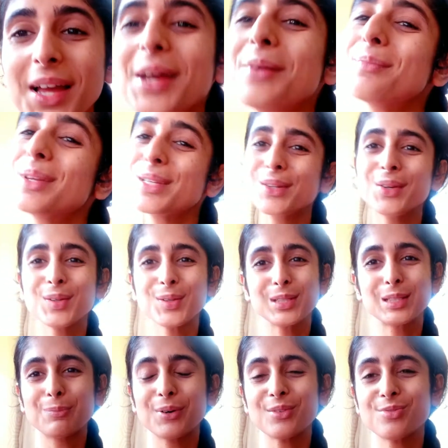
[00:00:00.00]
please don't
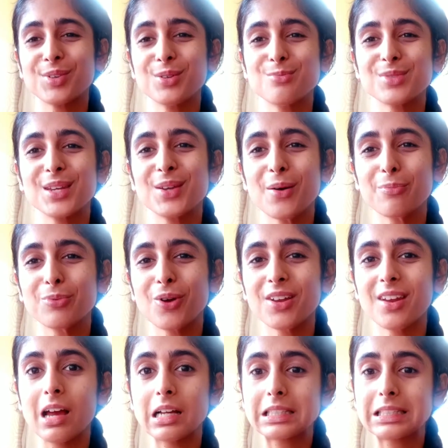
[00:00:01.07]
use perfumes in your
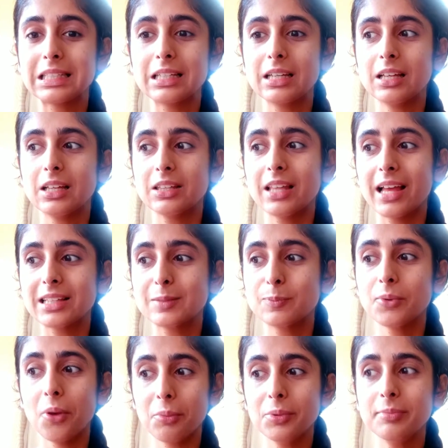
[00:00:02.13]
products. That's
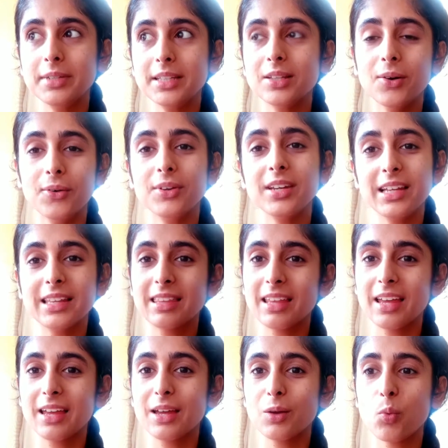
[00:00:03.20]
probably the only
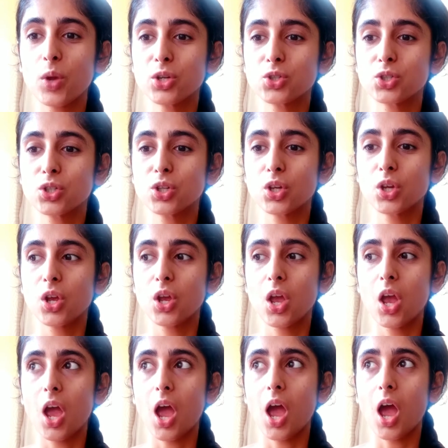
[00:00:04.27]
thing which
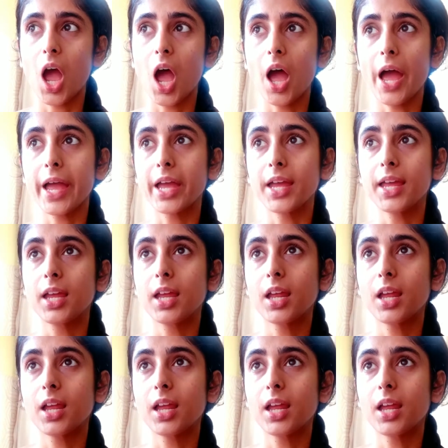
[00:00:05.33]
I